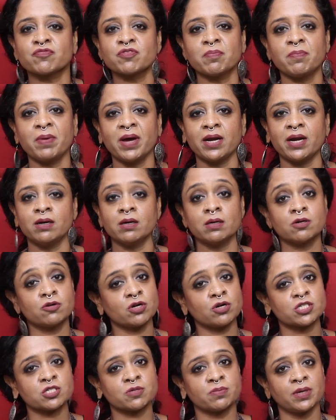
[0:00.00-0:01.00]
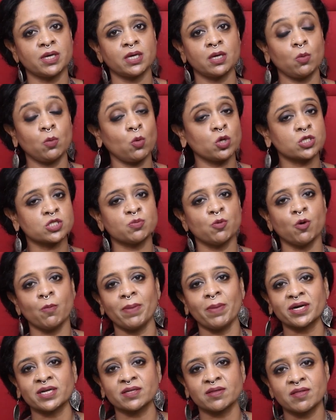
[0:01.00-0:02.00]
of the bed. Trust me, what's more
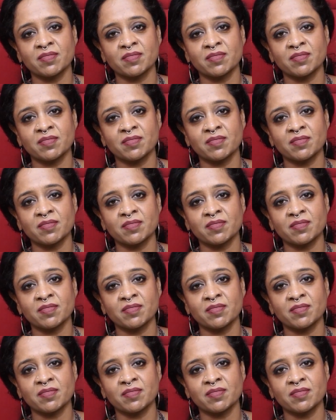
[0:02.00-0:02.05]
better